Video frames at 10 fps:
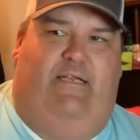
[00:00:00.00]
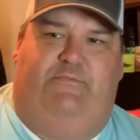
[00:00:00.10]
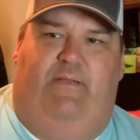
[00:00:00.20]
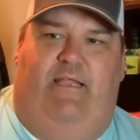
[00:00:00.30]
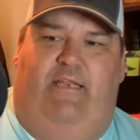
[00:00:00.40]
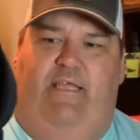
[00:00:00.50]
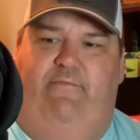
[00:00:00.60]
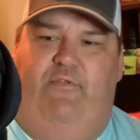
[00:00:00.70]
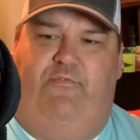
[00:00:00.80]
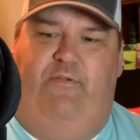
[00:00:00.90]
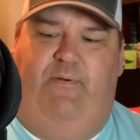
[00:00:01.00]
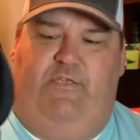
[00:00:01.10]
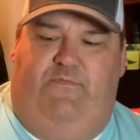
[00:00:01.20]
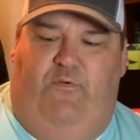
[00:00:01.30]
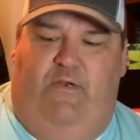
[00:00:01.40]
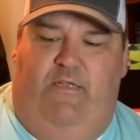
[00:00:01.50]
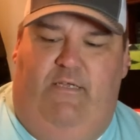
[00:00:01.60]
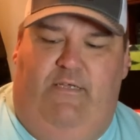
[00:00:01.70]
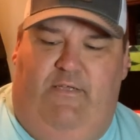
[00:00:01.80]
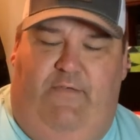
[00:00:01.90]
I just went ahead and gave her three bucks for it,
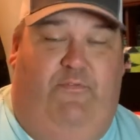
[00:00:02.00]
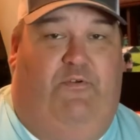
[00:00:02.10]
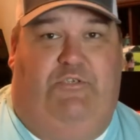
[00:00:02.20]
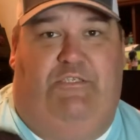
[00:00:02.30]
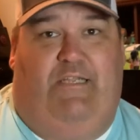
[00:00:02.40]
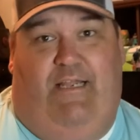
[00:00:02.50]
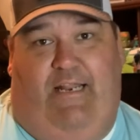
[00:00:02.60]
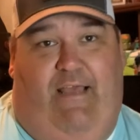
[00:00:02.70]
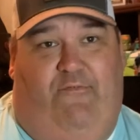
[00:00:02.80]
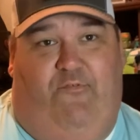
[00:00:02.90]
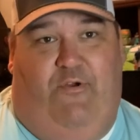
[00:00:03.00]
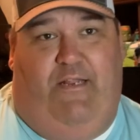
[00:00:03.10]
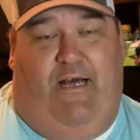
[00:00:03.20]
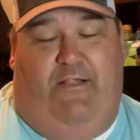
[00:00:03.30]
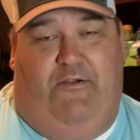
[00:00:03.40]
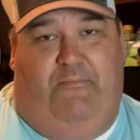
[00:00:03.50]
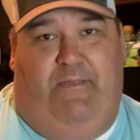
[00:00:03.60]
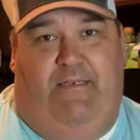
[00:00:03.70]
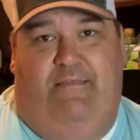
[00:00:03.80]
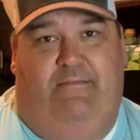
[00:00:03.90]
even though she said I could have it for a dollar,
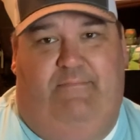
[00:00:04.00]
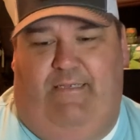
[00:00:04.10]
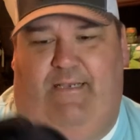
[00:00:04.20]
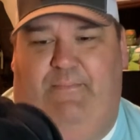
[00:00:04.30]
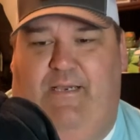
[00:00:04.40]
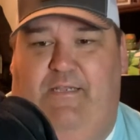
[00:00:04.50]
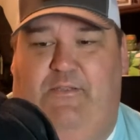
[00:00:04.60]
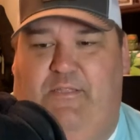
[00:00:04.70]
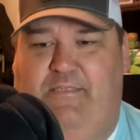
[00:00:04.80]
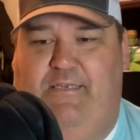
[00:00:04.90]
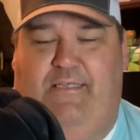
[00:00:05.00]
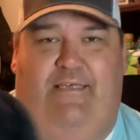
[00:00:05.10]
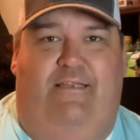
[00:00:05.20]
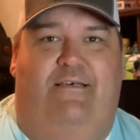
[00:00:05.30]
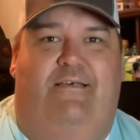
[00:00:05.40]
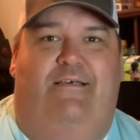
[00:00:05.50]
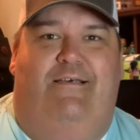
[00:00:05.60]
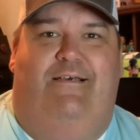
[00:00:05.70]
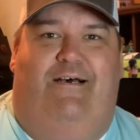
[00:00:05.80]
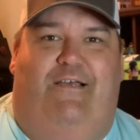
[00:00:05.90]
but like, I'm not going to do that to the kid.
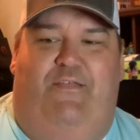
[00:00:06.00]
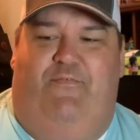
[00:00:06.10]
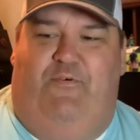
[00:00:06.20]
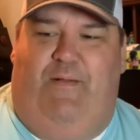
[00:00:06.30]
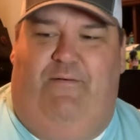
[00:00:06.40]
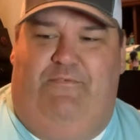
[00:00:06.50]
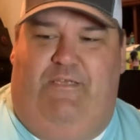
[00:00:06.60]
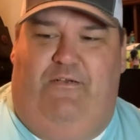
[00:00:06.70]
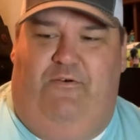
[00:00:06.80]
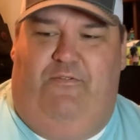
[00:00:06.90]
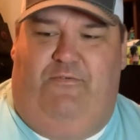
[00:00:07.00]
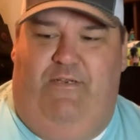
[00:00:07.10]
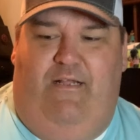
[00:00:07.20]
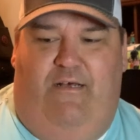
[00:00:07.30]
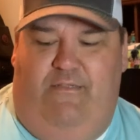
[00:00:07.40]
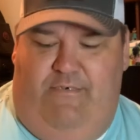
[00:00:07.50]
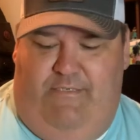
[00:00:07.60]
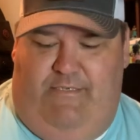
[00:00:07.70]
Uh, even her mom was like, oh, three dollars?